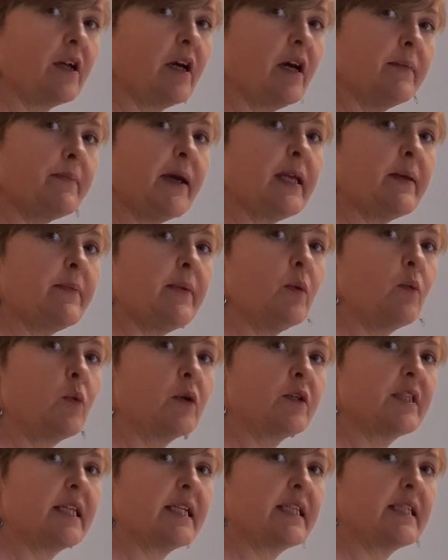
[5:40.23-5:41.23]
I may be
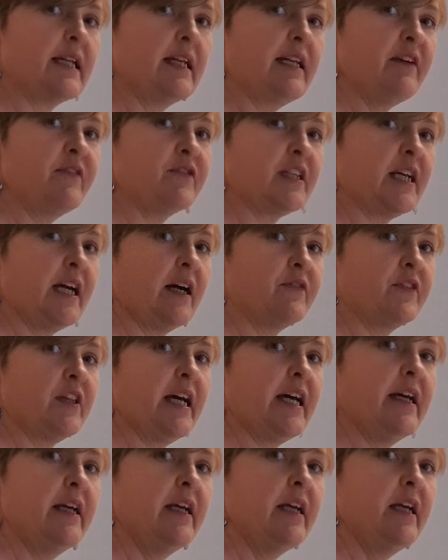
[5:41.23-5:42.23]
wanting to lift out of
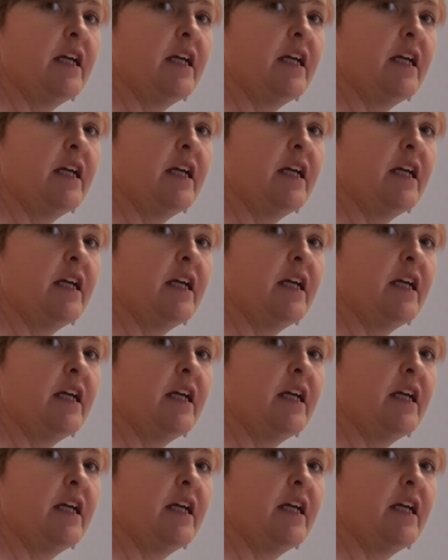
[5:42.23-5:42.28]
that.